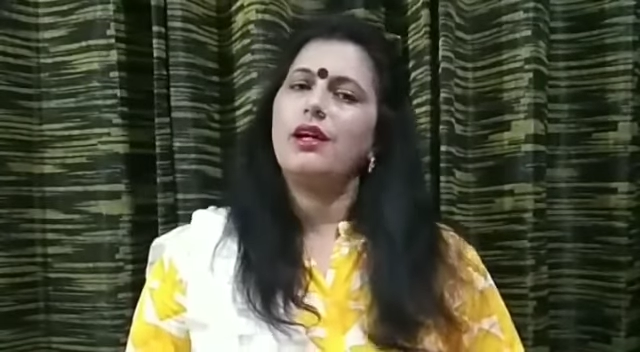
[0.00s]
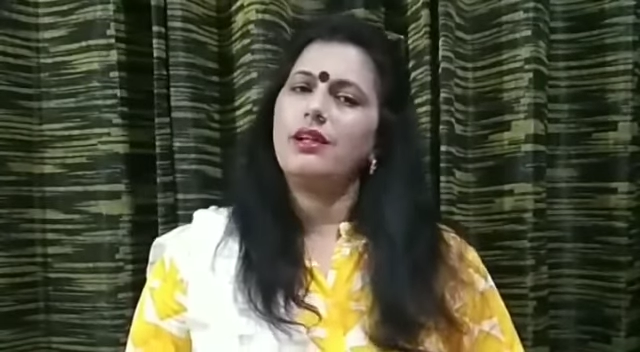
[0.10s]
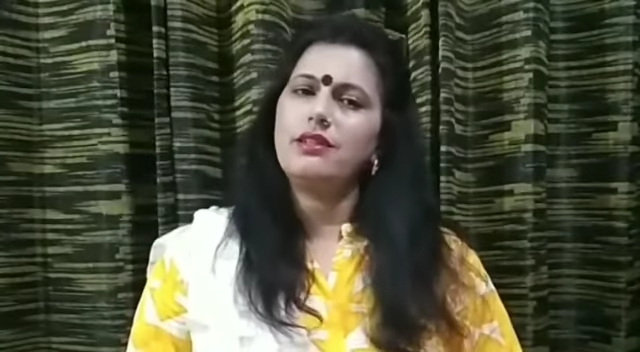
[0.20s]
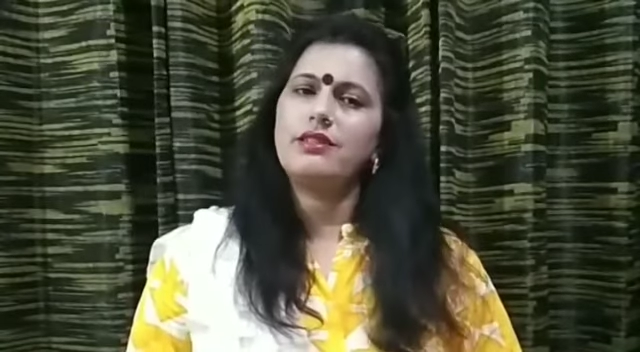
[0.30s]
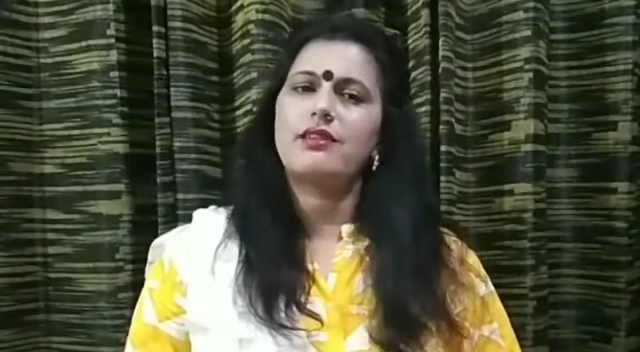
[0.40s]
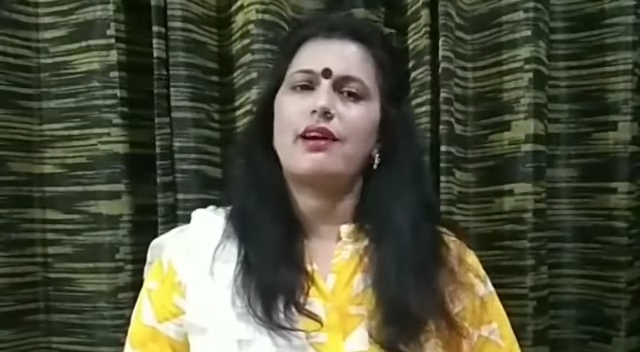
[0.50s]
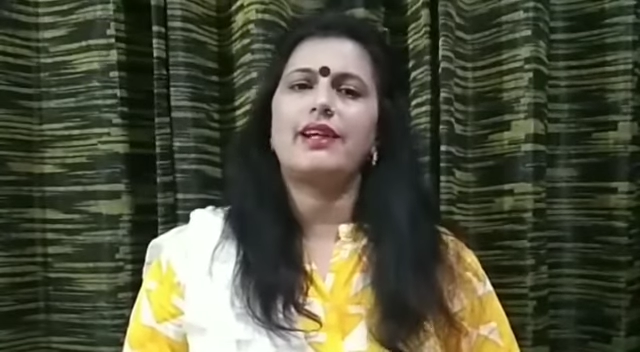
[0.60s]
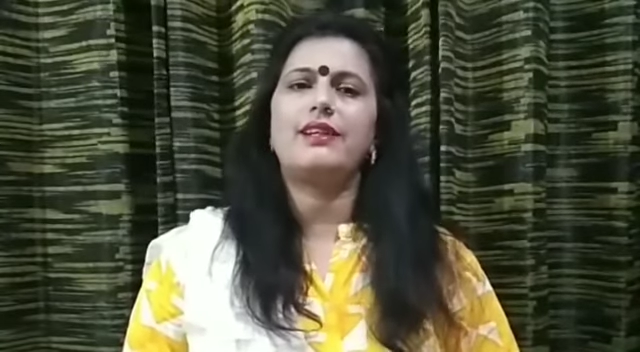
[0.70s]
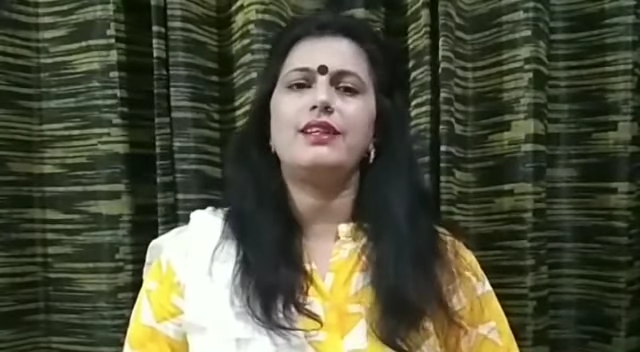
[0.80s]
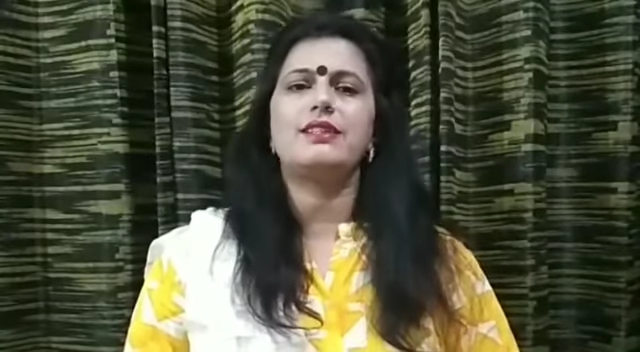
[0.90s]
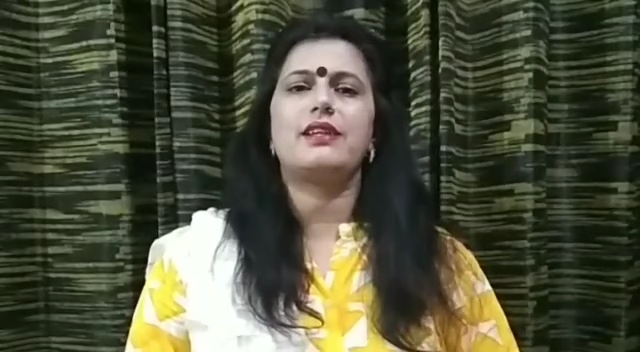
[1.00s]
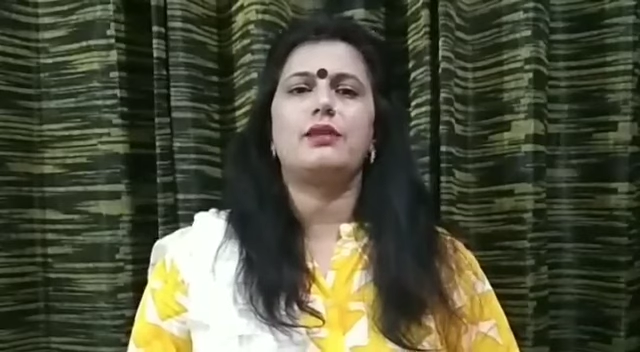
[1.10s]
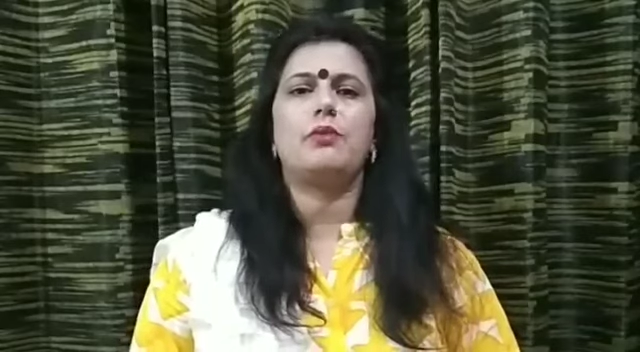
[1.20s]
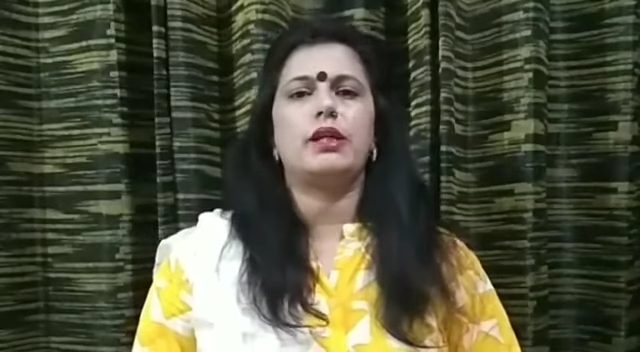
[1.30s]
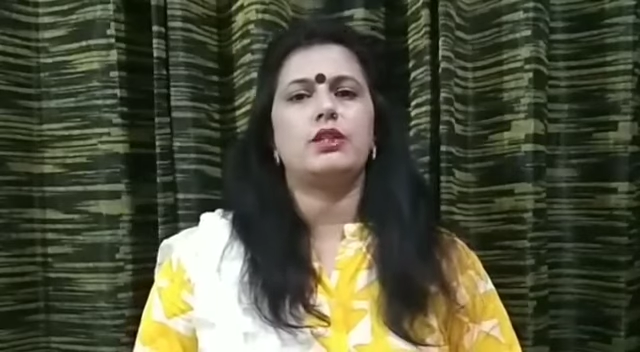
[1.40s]
It is rightly
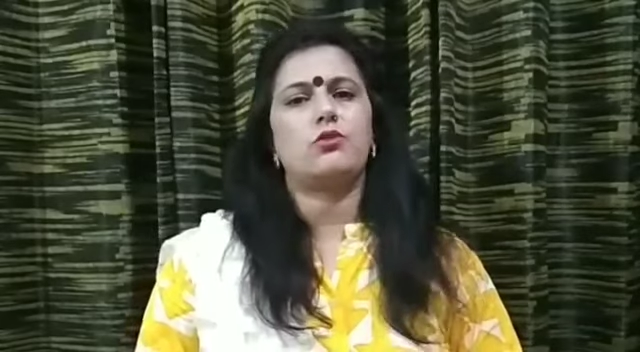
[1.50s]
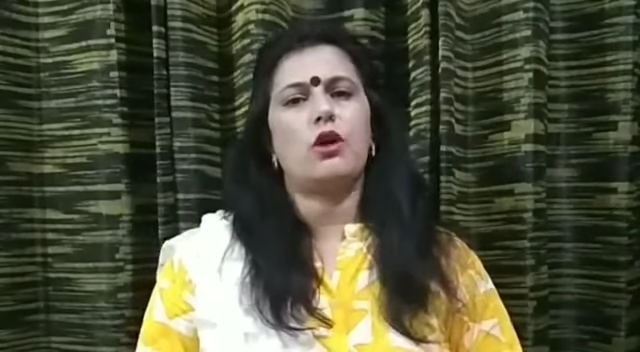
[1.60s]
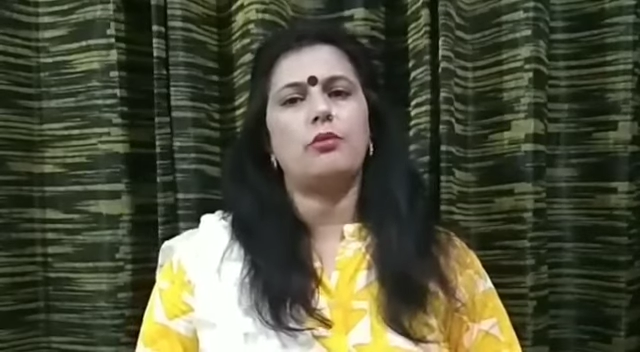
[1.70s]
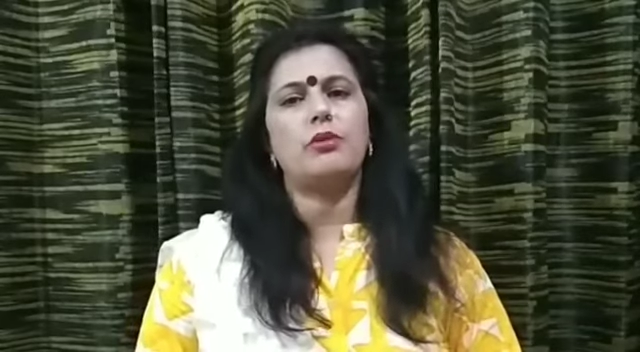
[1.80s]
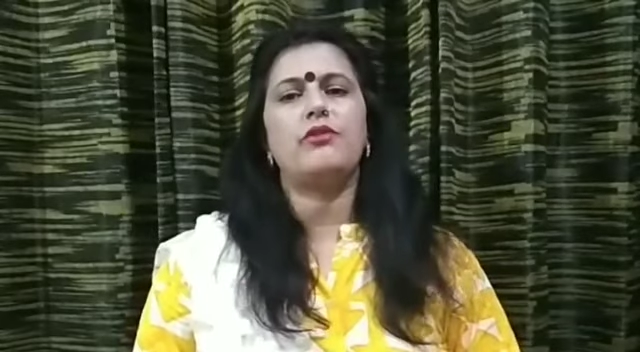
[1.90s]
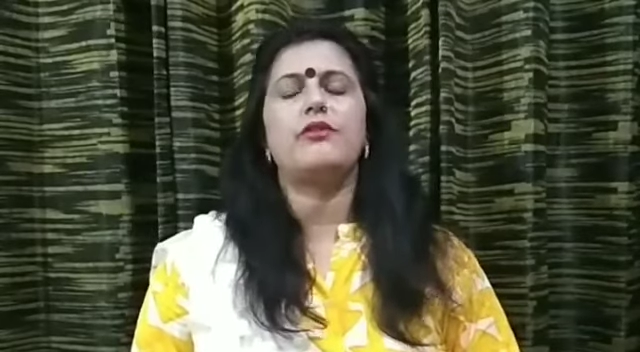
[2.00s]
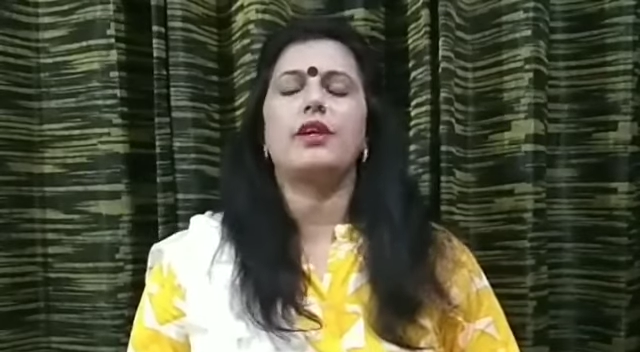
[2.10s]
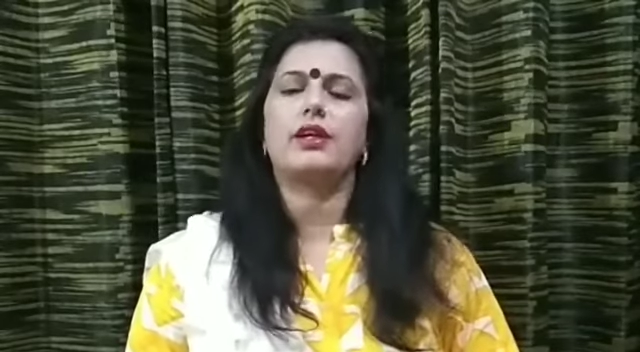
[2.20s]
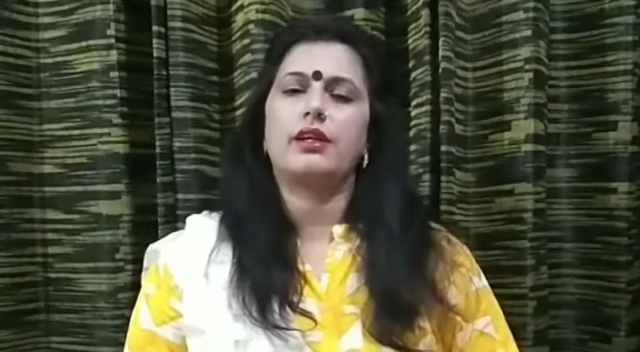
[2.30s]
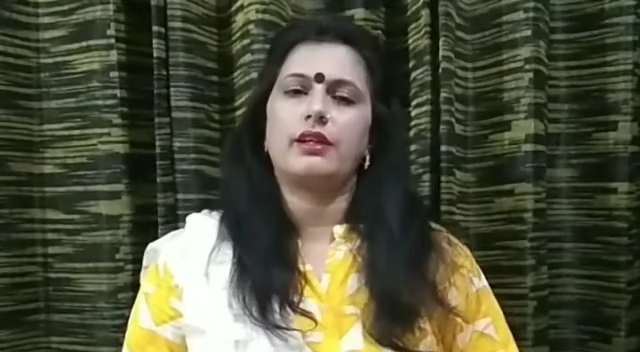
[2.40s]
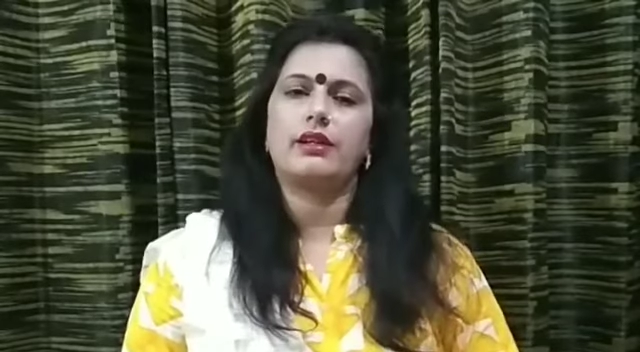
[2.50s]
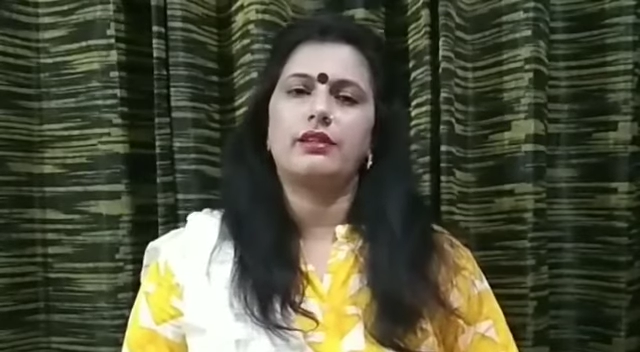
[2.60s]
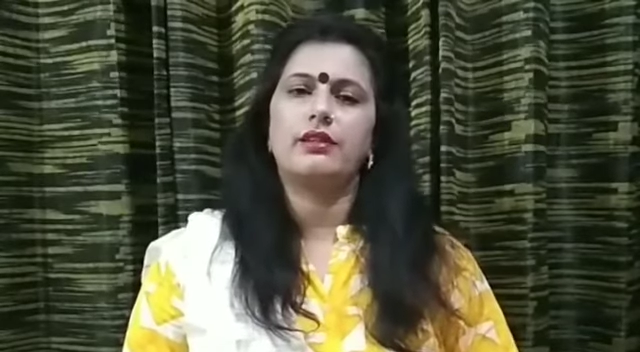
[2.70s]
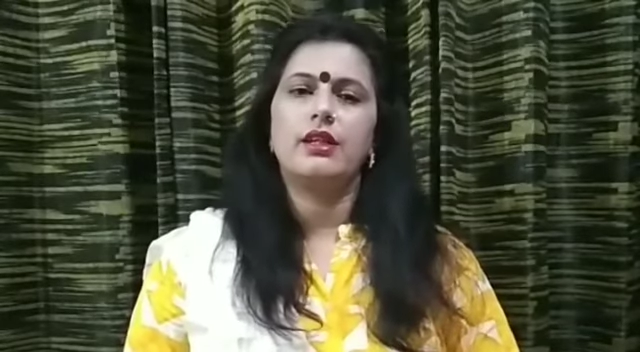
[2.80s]
said by Swami Vivekananda,